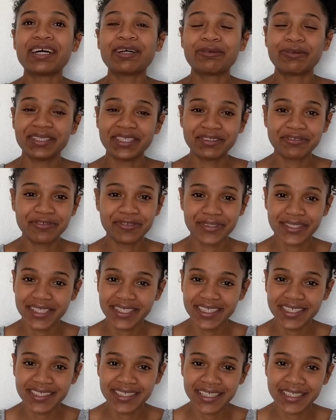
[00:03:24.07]
went for
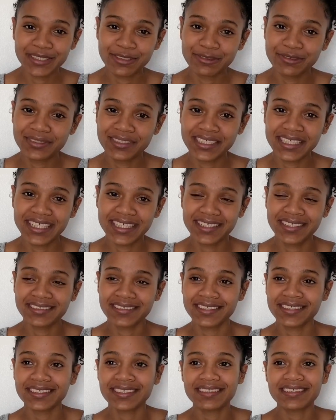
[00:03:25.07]
it. I don't regret
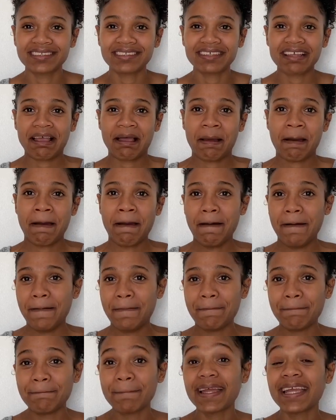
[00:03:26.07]
it.
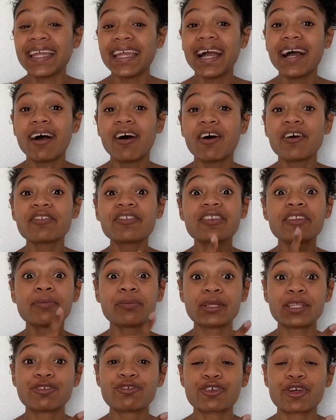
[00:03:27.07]
After the
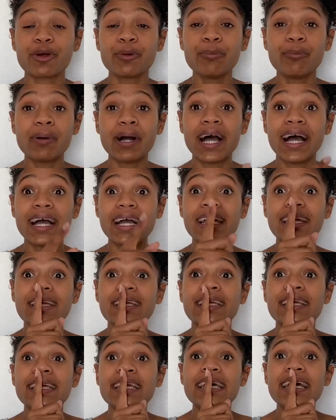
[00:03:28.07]
big chop,
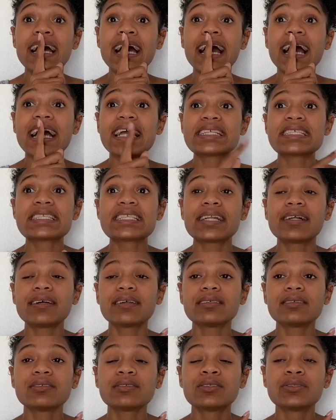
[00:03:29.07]
I
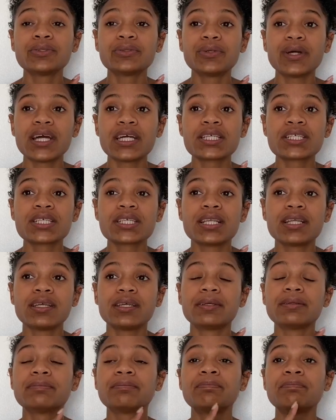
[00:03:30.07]
struggled to
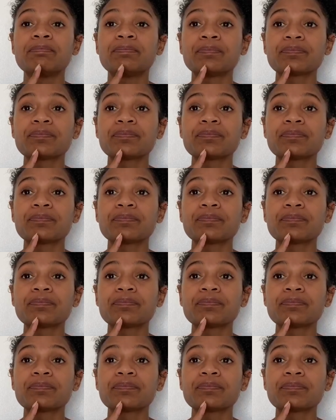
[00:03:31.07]
actually